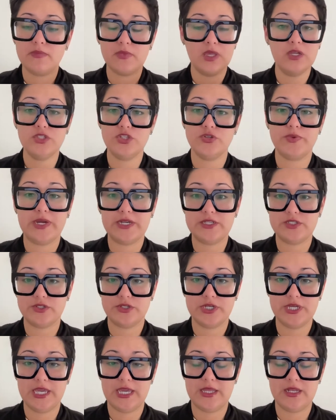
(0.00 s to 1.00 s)
a director
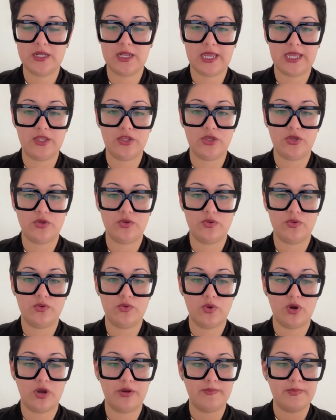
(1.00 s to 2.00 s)
again, and
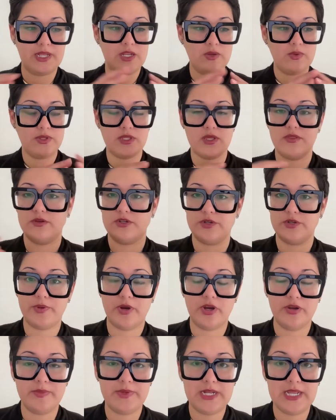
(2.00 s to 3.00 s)
you are meeting with other
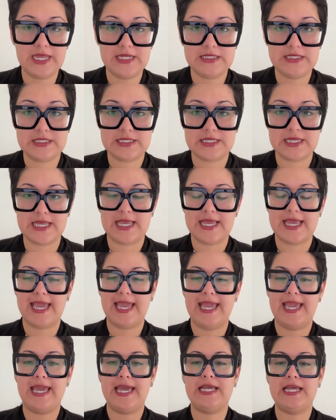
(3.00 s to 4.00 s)
department heads,
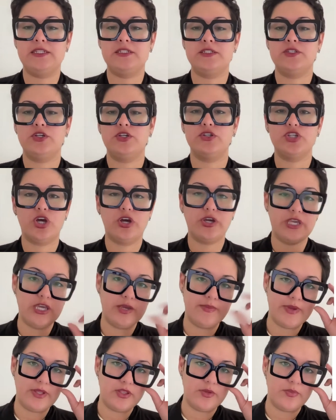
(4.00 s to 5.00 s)
and you're talking
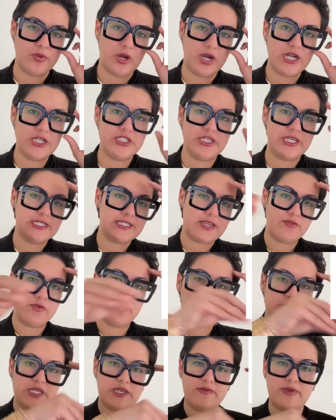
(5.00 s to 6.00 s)
about the projects.
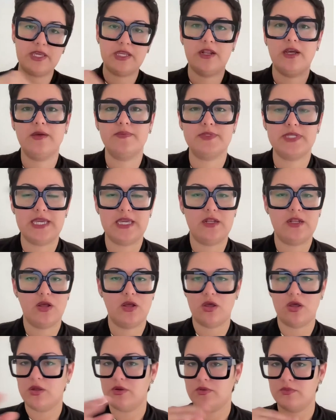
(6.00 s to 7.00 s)
Everyone's giving an update
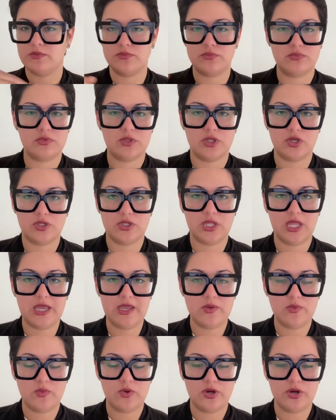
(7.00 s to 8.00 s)
on their
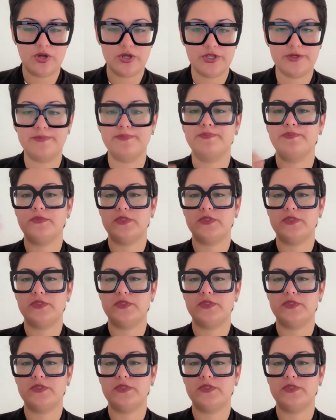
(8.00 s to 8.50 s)
client work.